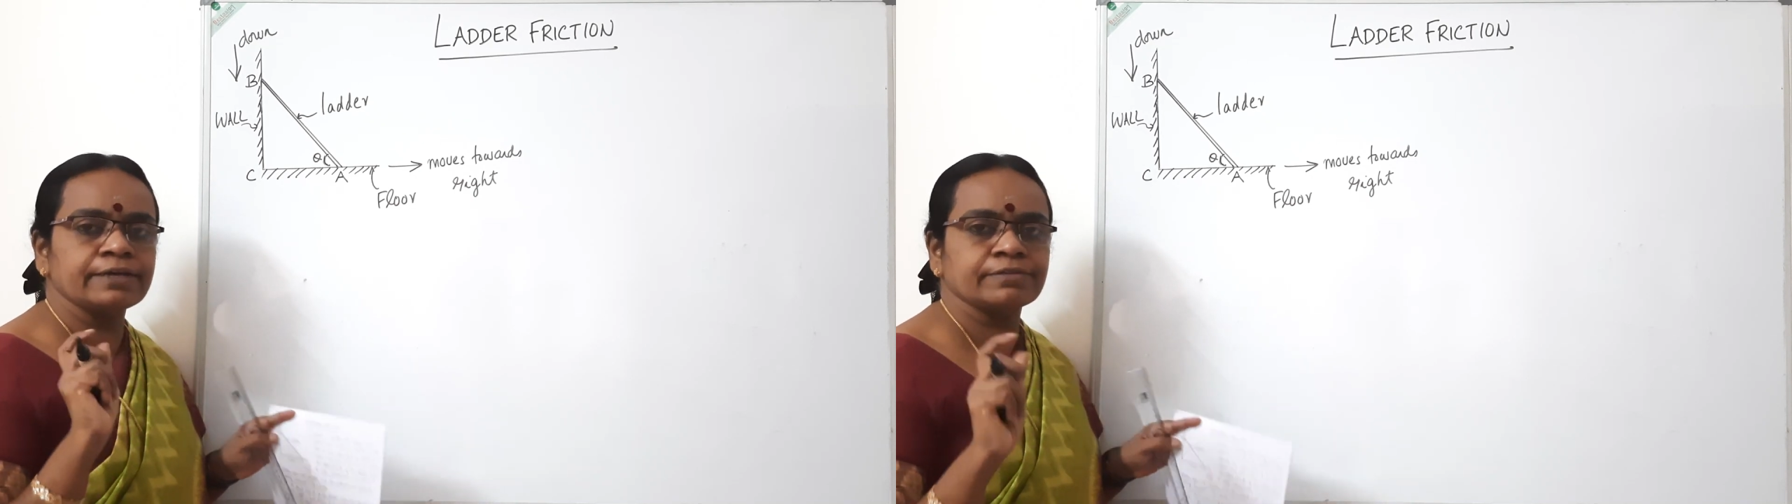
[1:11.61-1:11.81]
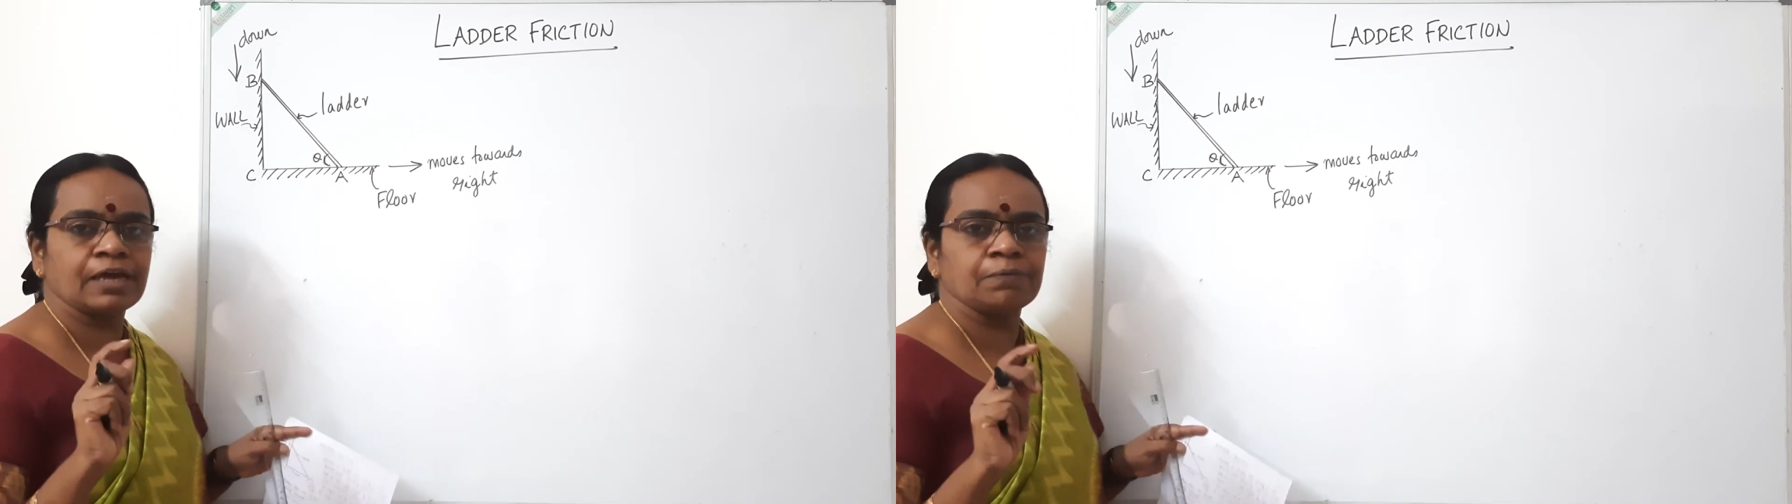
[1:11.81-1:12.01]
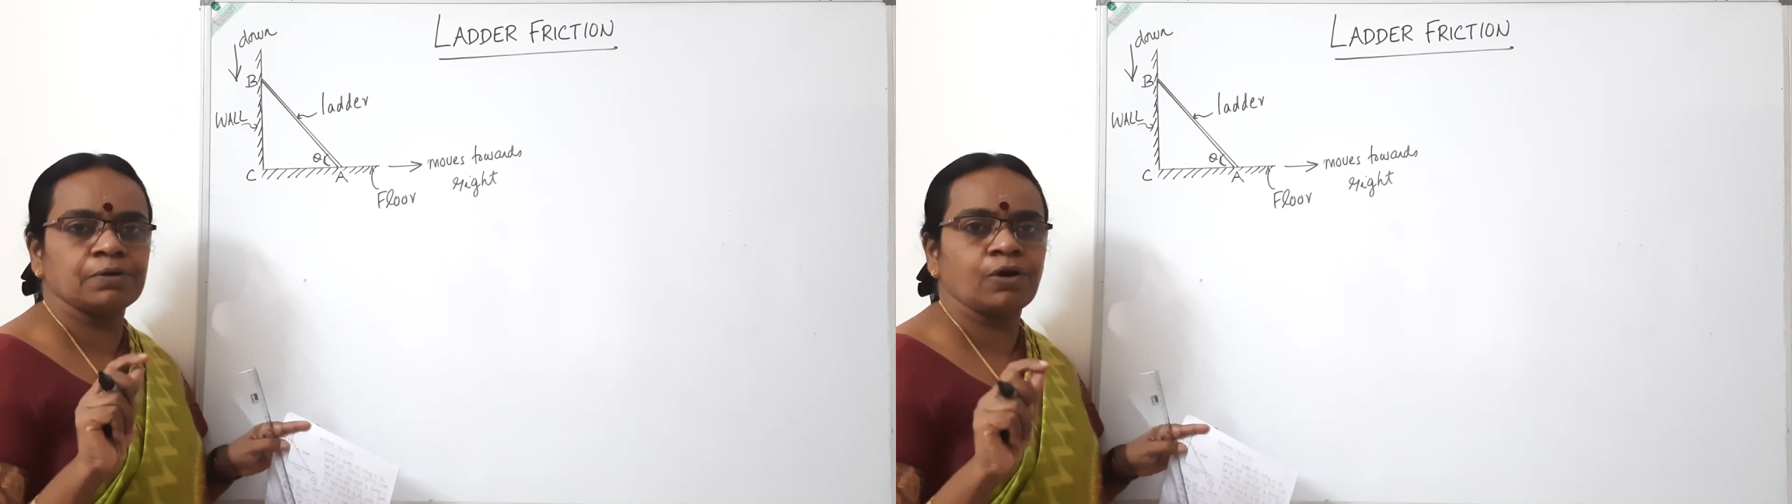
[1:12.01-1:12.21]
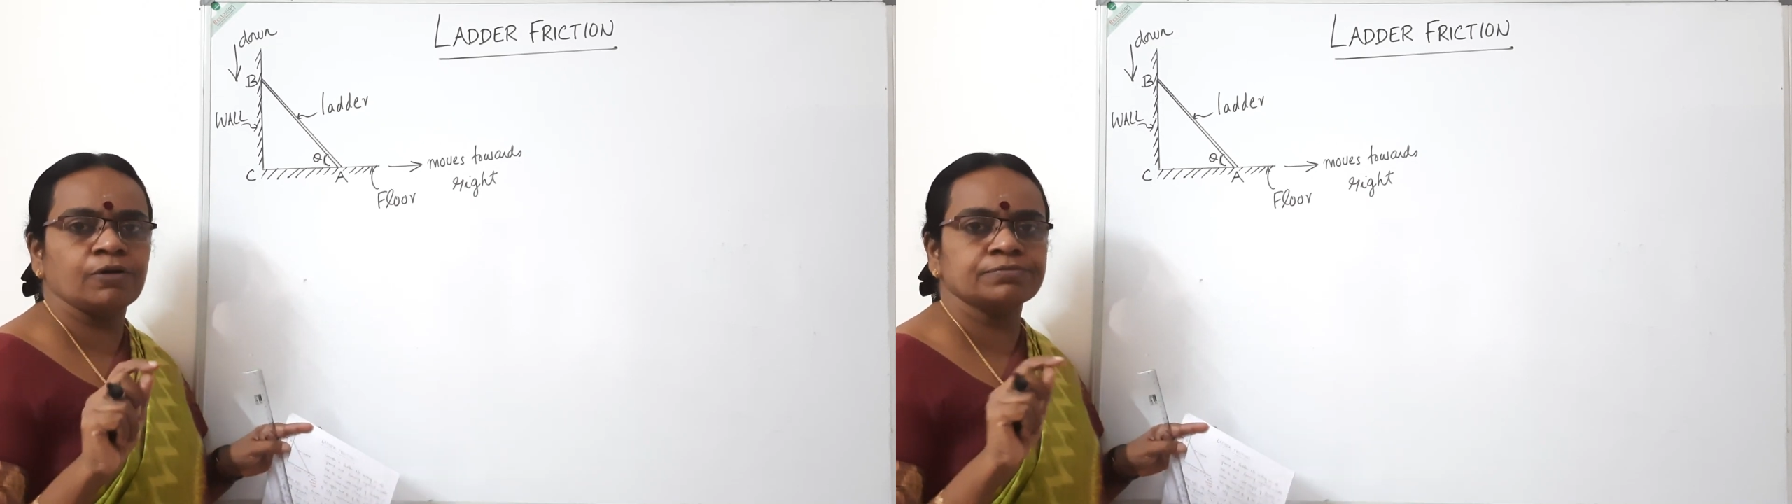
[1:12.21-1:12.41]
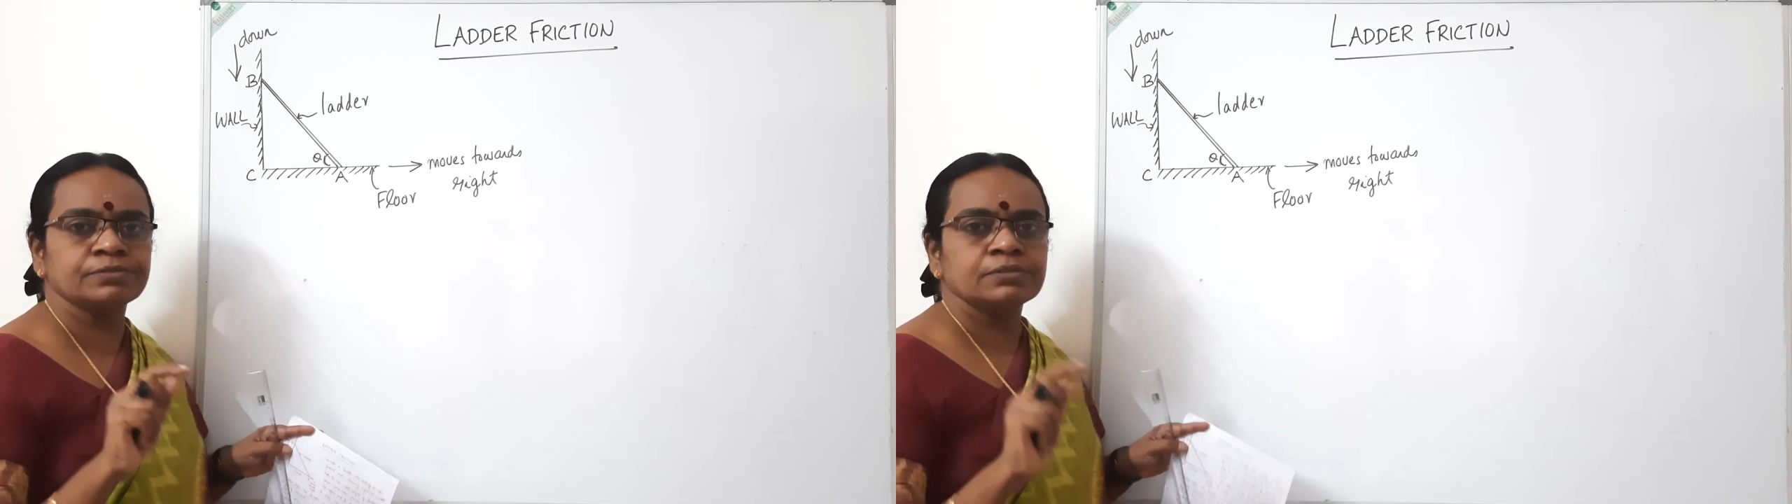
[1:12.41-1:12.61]
example
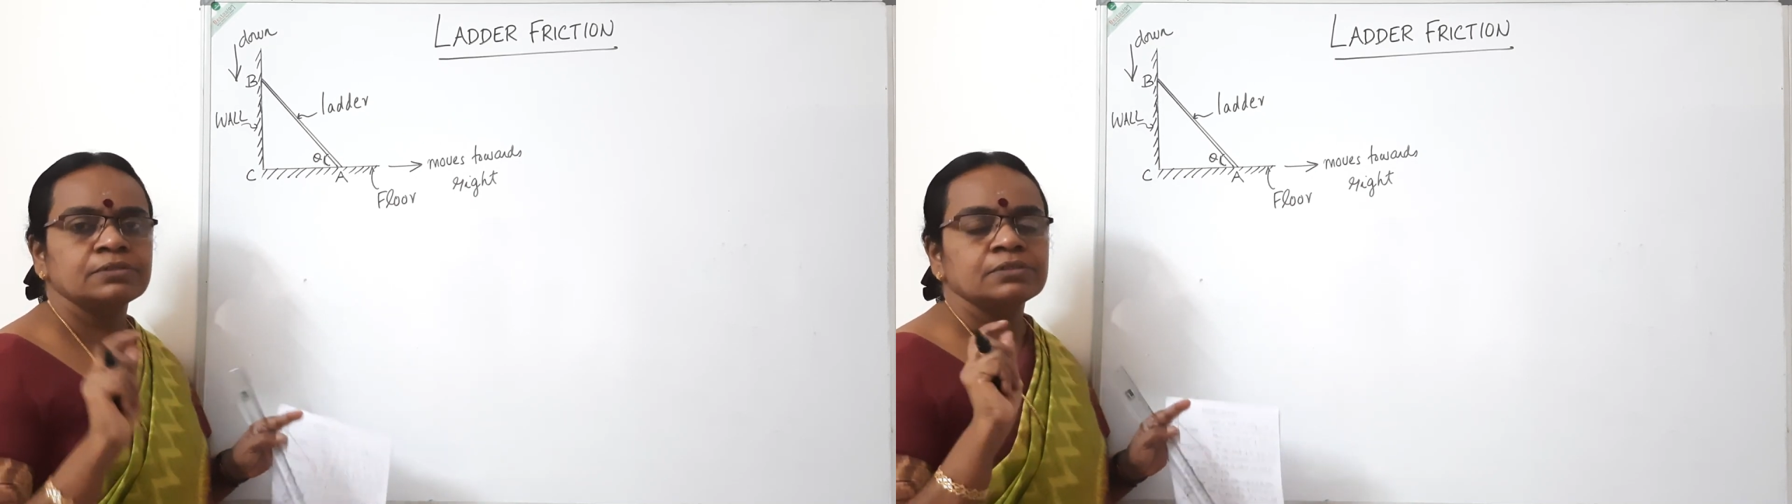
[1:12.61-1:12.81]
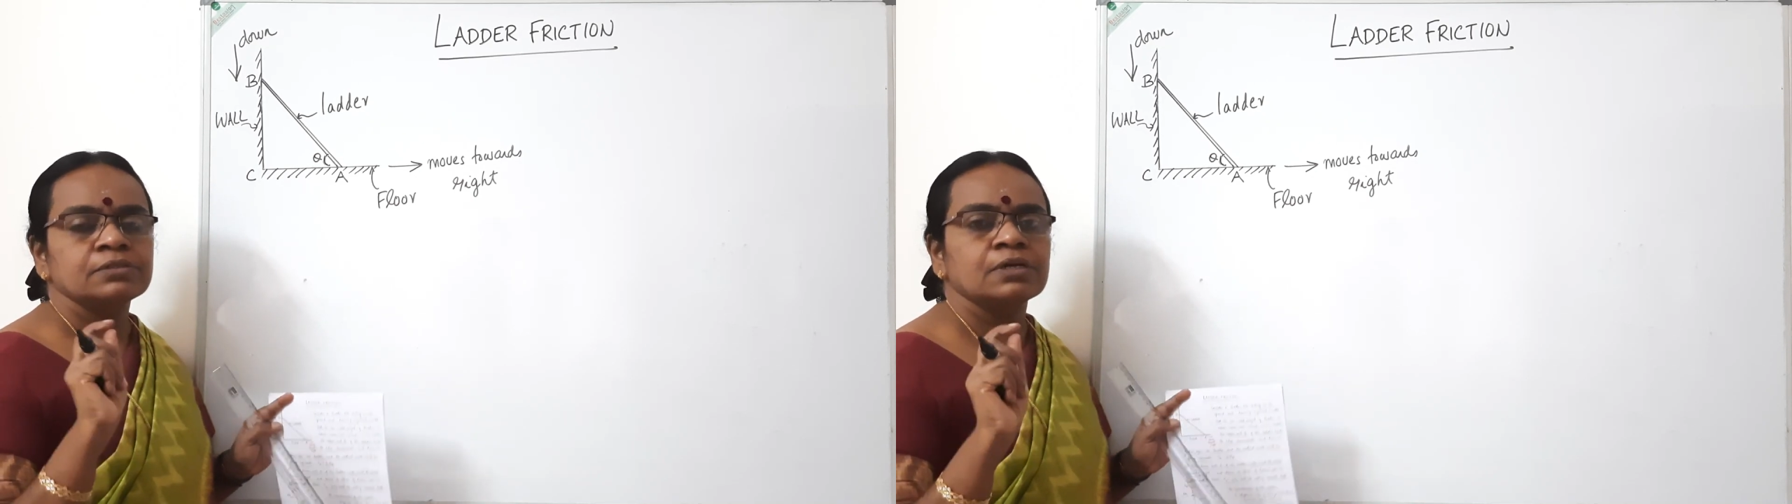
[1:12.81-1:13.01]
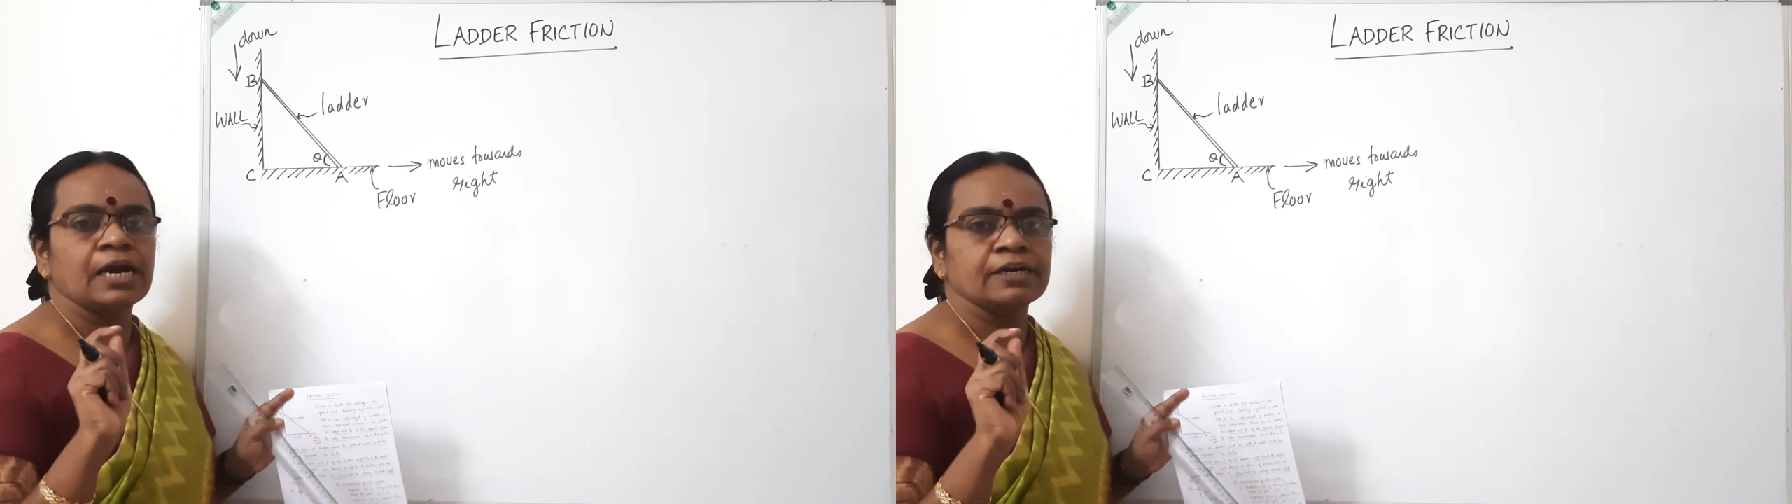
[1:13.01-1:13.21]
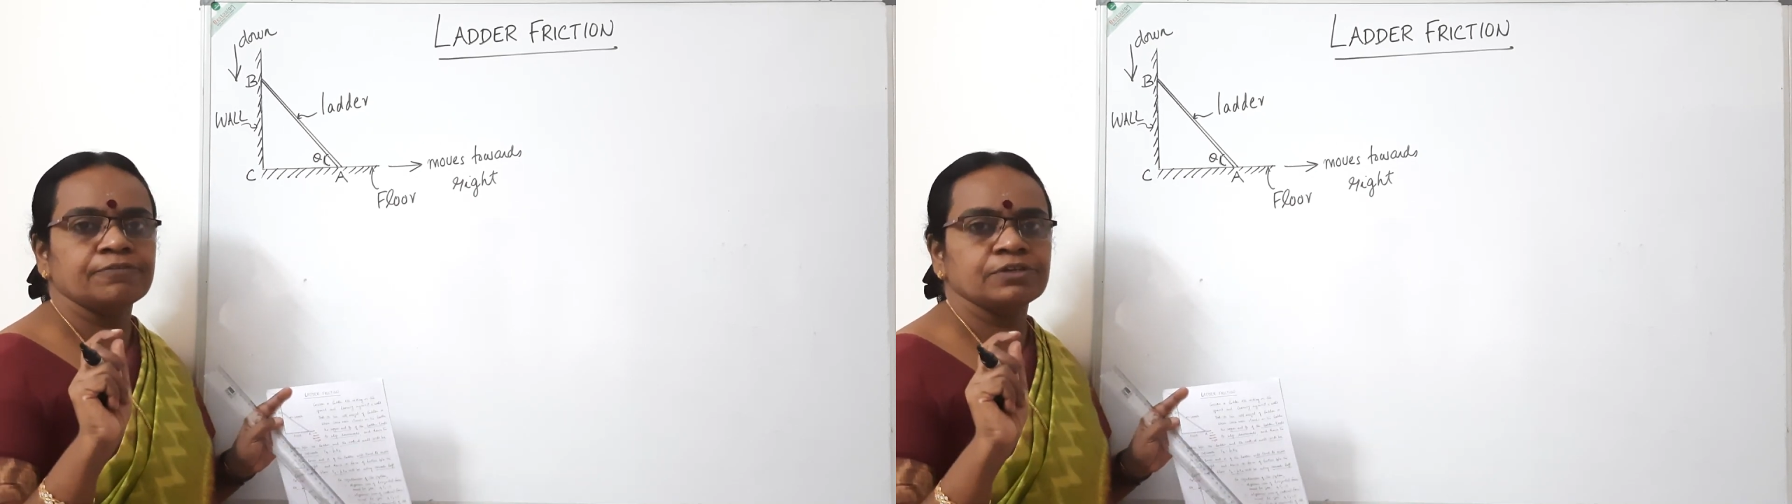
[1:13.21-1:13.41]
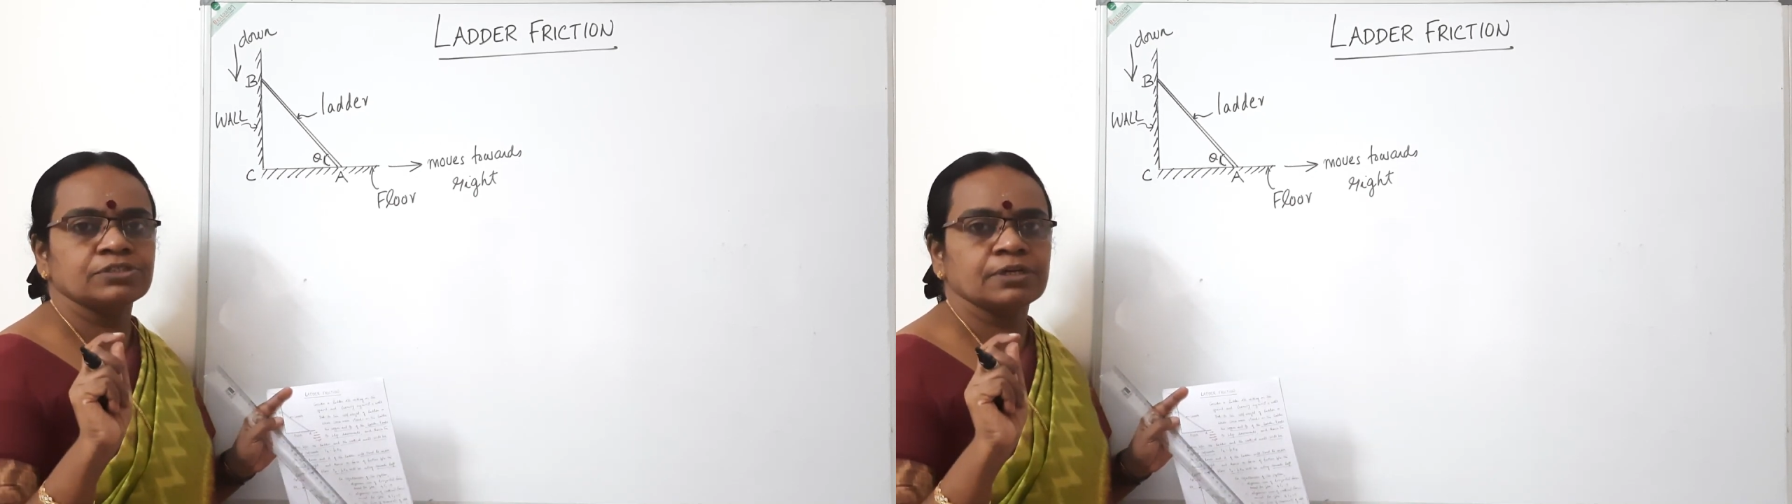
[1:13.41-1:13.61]
of ladder
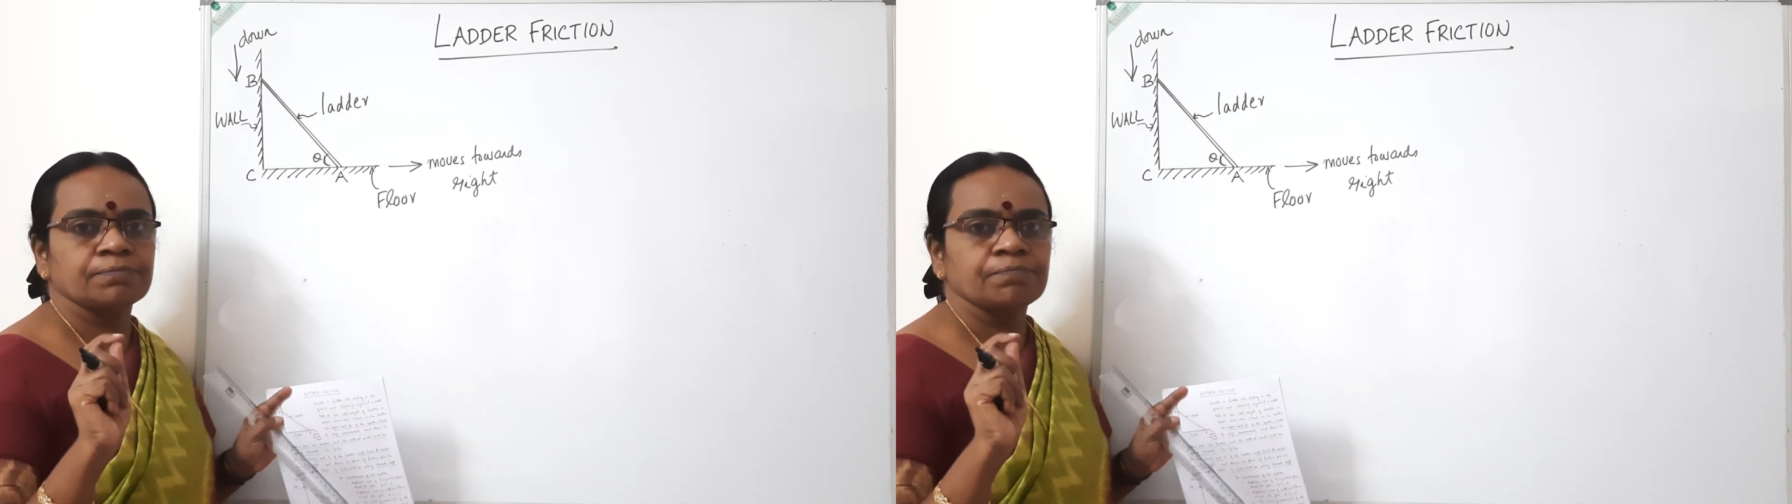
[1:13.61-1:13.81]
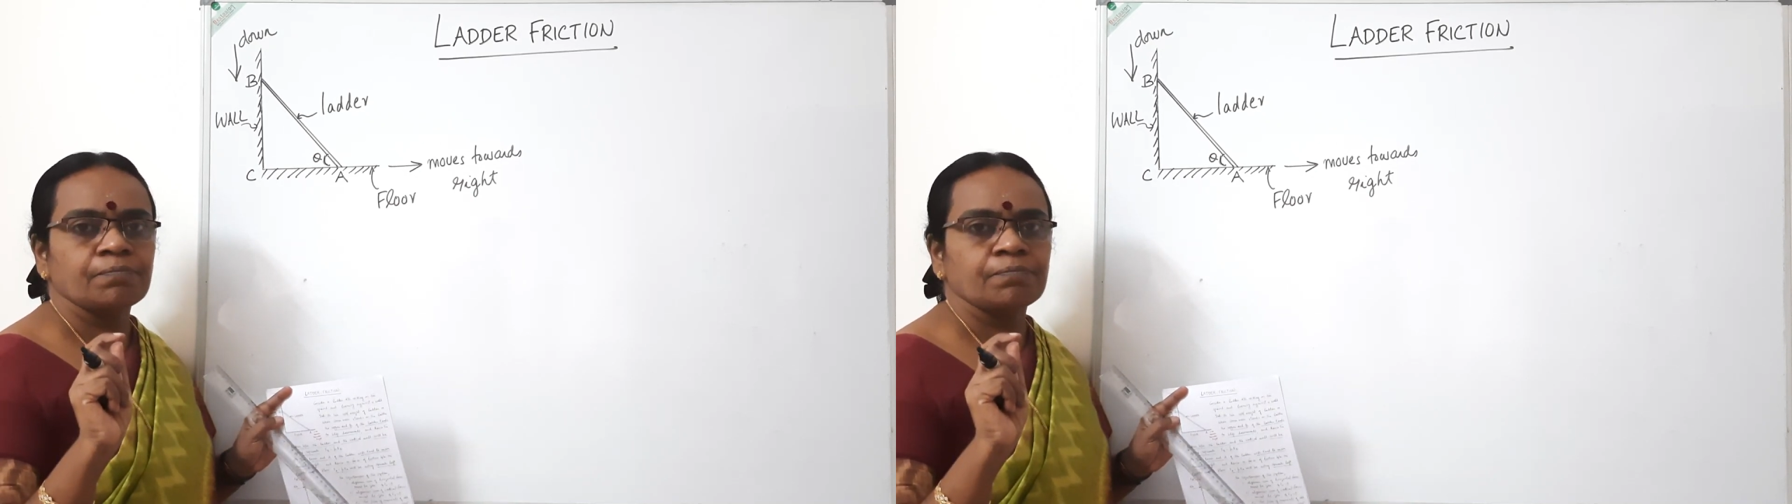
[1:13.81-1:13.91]
friction.